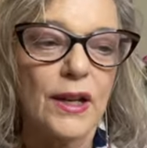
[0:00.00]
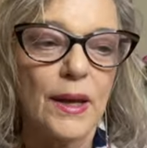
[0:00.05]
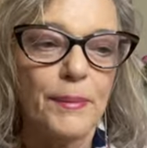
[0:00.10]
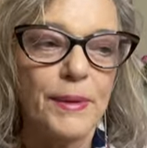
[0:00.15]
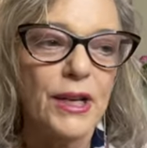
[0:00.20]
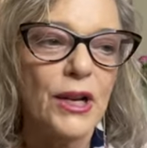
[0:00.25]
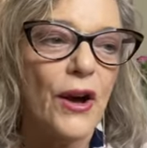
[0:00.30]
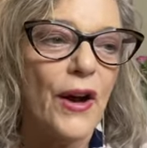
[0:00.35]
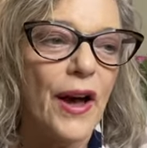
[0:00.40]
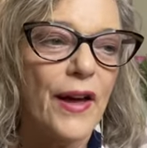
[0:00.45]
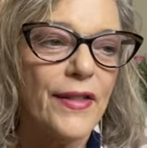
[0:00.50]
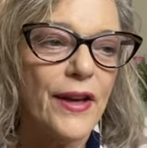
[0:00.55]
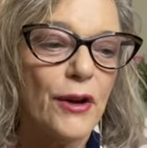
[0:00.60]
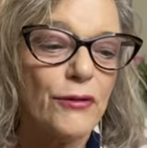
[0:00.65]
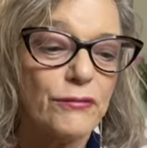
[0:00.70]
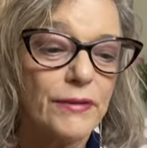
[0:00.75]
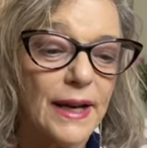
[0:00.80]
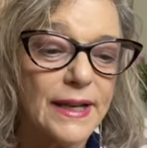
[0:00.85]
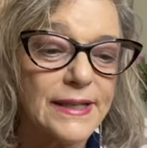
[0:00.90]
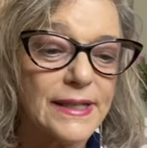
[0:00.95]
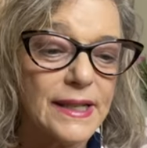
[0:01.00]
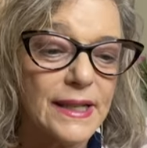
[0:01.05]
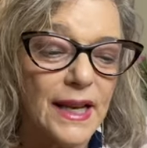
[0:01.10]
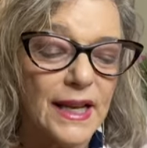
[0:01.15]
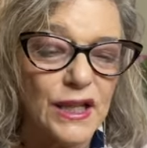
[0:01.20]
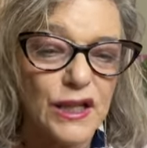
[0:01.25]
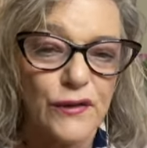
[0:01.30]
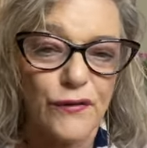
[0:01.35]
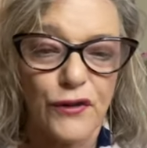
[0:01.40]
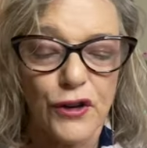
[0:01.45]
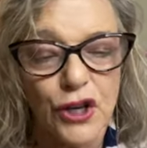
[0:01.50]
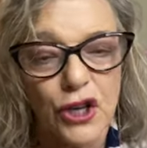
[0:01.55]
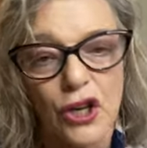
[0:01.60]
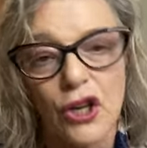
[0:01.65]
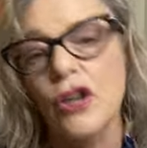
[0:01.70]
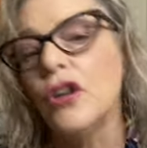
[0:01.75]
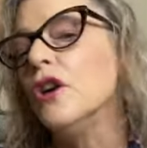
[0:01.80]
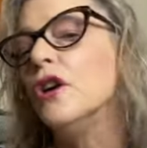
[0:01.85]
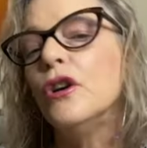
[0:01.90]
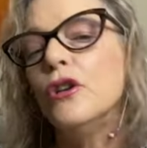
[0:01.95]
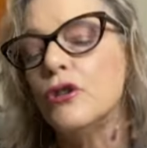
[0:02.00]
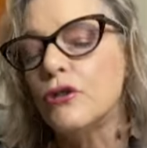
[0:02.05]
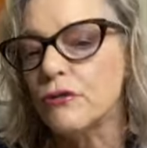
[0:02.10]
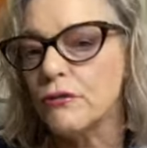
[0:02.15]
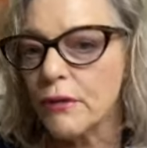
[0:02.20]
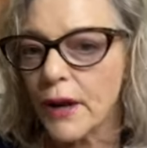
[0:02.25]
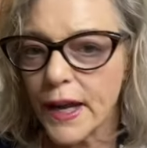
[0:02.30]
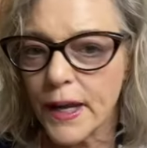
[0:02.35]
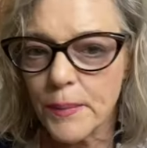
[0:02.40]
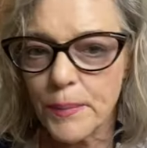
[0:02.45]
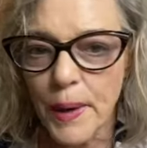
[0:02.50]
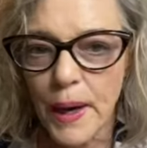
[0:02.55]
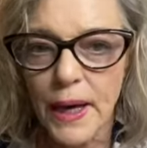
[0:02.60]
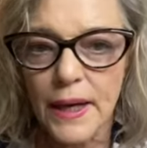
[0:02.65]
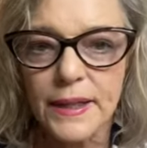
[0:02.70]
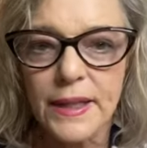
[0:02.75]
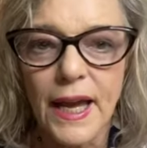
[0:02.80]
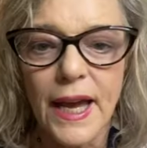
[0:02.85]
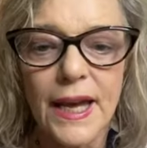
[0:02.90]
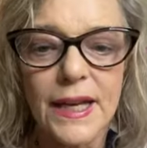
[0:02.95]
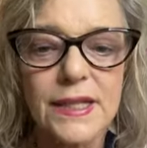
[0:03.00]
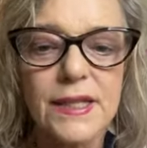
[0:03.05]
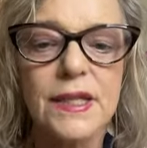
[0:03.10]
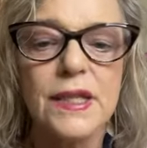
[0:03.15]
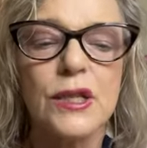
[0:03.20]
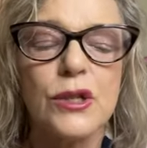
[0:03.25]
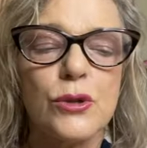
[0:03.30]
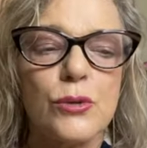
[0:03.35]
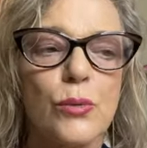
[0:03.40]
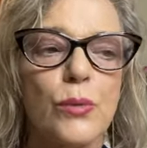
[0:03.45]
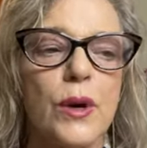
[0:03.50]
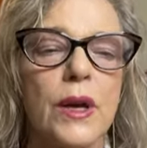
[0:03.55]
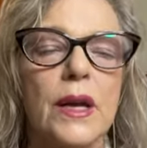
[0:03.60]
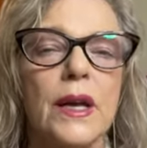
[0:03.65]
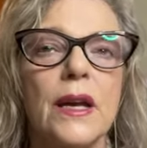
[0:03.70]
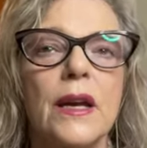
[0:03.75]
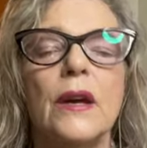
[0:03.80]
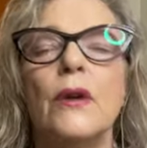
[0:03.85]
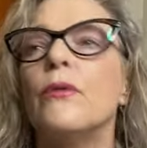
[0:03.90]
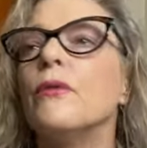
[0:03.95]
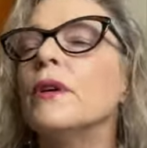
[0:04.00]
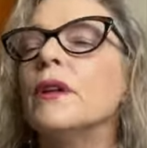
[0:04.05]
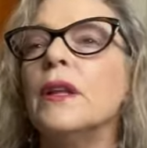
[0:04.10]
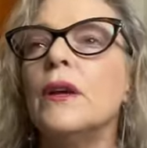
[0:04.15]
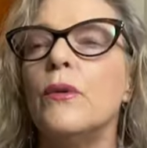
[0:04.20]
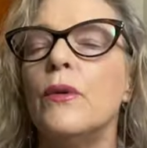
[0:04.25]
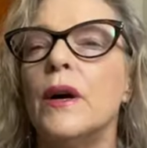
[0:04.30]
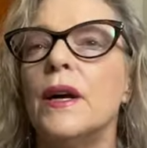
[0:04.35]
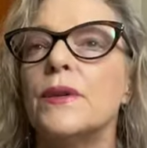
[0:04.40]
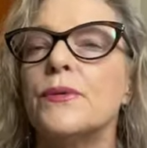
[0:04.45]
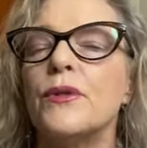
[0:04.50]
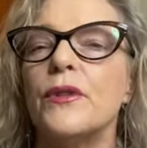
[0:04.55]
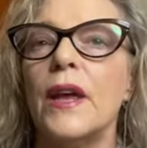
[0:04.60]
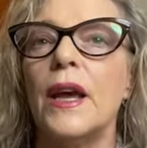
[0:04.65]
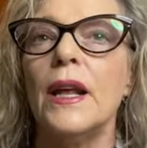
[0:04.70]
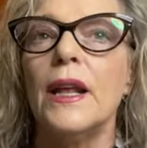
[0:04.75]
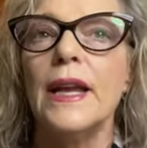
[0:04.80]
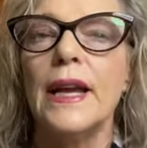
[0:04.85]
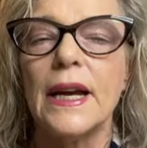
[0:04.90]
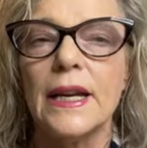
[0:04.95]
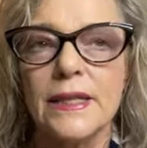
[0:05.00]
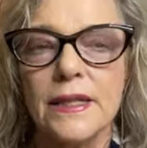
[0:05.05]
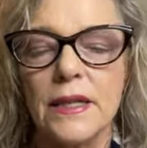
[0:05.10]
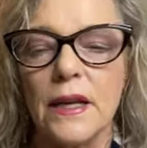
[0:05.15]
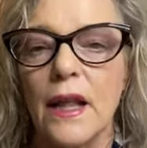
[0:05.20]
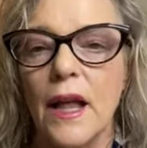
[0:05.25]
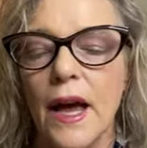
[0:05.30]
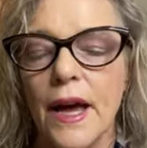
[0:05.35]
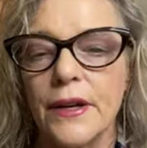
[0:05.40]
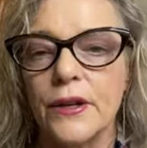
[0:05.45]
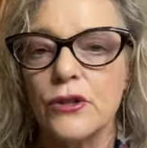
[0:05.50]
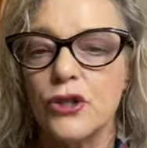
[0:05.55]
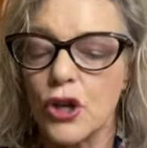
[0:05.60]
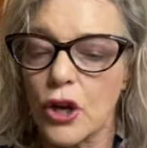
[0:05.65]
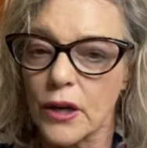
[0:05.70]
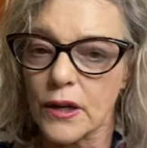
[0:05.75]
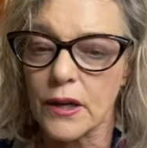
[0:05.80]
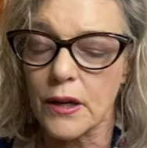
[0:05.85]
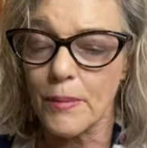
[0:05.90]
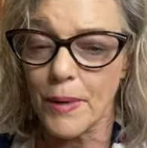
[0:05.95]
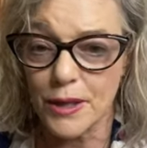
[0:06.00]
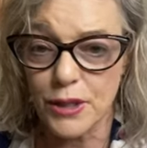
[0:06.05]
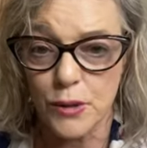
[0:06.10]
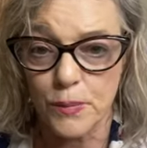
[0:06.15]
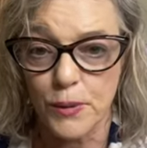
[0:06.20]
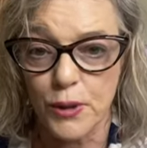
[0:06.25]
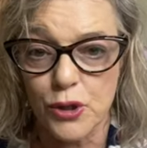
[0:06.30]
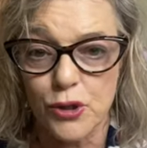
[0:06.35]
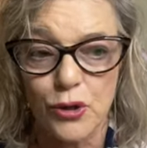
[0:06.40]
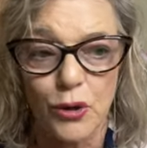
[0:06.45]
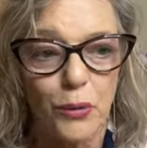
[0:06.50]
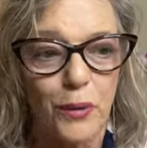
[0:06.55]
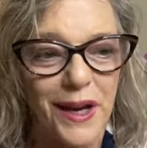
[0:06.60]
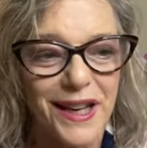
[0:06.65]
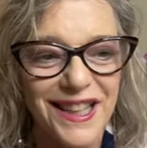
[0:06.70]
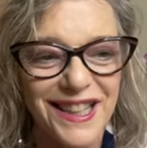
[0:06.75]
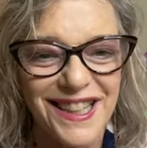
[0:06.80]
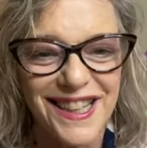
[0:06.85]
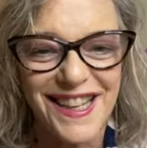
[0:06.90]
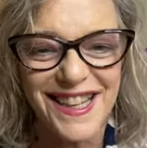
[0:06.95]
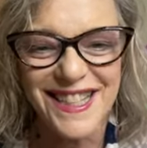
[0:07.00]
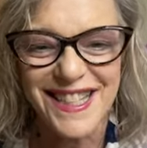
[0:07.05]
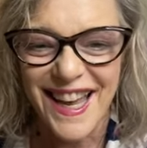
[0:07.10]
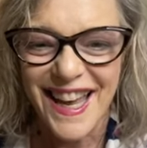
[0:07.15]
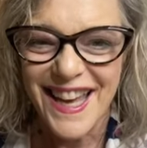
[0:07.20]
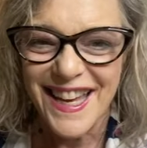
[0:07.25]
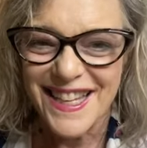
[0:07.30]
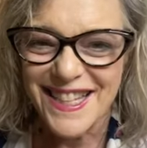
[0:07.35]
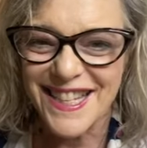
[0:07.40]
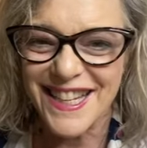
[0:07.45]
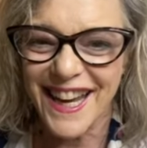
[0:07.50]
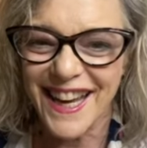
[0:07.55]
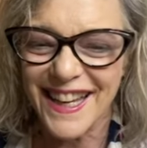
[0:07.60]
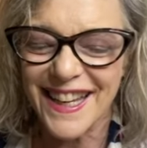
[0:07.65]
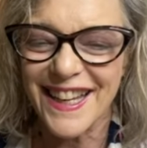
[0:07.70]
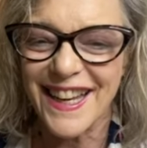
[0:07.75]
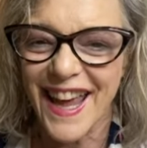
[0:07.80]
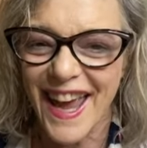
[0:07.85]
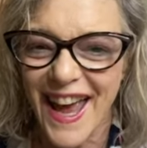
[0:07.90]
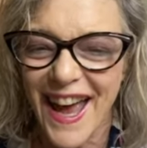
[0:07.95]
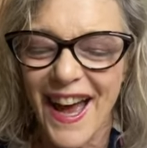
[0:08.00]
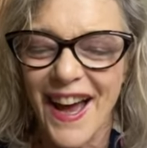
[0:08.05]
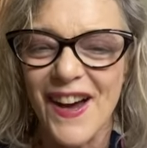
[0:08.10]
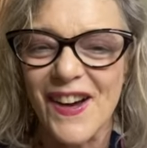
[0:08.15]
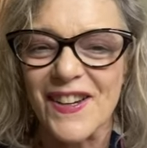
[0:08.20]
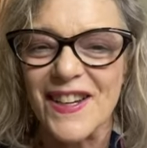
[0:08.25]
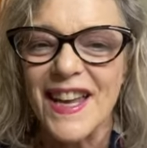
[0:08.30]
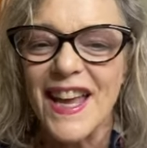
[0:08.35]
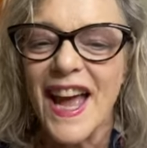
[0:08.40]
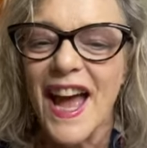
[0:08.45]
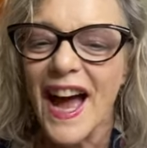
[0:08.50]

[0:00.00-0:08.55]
Let me know how that resonates for you. Great podcast this week. It really was, with Haley Castellano talking about spiritual awakenings. Check it out.